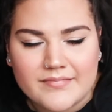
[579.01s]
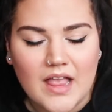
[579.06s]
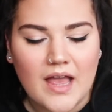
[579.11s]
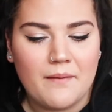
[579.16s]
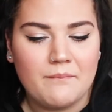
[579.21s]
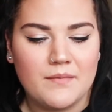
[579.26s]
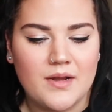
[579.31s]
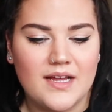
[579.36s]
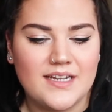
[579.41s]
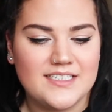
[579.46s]

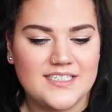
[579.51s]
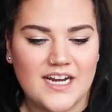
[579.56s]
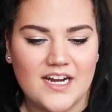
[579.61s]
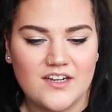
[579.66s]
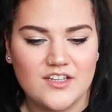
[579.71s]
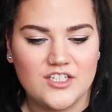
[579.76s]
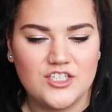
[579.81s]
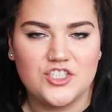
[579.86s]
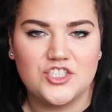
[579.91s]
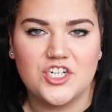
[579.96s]
I'm not
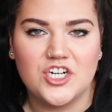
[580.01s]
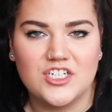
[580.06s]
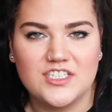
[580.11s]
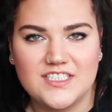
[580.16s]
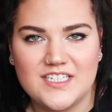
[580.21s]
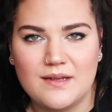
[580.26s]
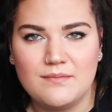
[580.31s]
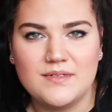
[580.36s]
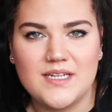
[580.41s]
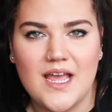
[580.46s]
entirely sure,
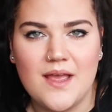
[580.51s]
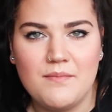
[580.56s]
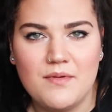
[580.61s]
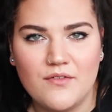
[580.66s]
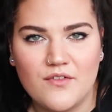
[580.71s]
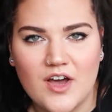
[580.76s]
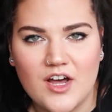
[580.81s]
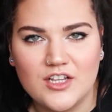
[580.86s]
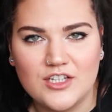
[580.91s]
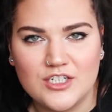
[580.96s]
some type
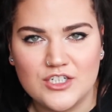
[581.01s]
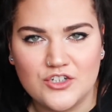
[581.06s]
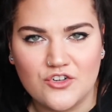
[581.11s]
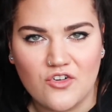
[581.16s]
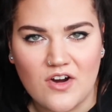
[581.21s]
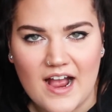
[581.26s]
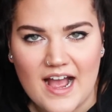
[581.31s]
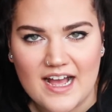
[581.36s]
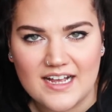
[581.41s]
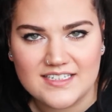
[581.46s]
of colored
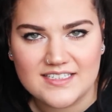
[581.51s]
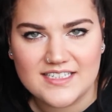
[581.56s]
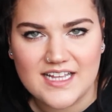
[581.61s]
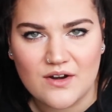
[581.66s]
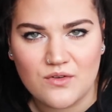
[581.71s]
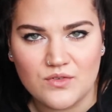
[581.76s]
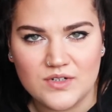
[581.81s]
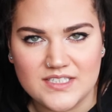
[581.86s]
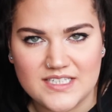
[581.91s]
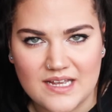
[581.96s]
grass
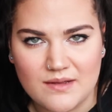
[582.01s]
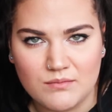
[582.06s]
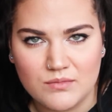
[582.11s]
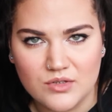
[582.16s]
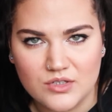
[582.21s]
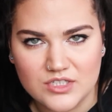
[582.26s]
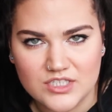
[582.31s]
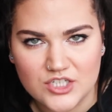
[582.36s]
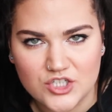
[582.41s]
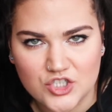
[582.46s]
that
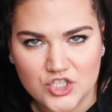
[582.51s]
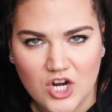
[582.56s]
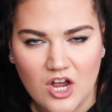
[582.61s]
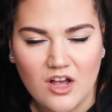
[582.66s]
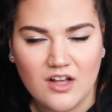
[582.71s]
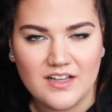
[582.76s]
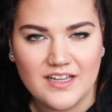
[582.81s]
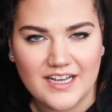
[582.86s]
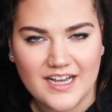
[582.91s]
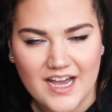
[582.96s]
resembles a
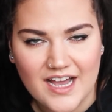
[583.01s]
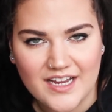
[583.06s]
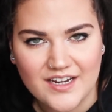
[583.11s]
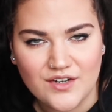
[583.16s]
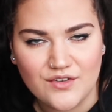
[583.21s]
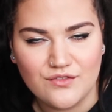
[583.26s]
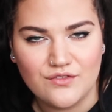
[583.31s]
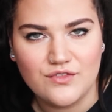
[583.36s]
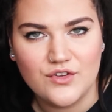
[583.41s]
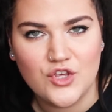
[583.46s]
chocolate
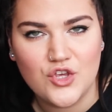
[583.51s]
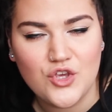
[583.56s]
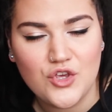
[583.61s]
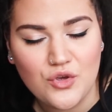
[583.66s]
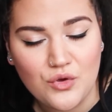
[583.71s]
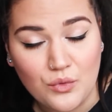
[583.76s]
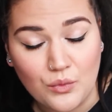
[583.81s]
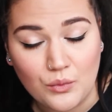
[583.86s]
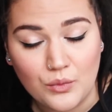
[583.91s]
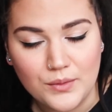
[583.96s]
kind of
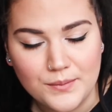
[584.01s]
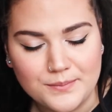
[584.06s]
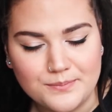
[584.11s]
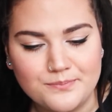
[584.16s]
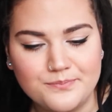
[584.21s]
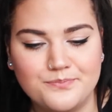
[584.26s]
hue.